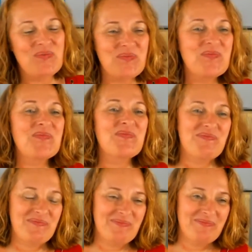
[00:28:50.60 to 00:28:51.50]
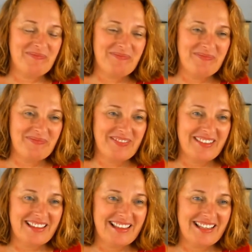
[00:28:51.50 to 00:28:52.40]

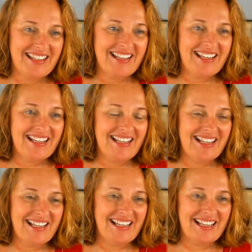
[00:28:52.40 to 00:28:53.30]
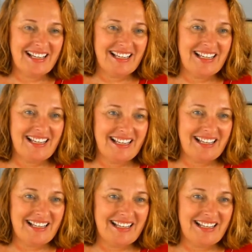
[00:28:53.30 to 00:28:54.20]

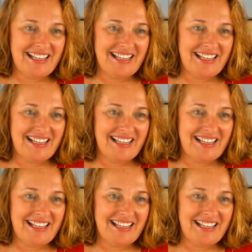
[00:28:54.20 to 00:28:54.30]
The person shown says nothing.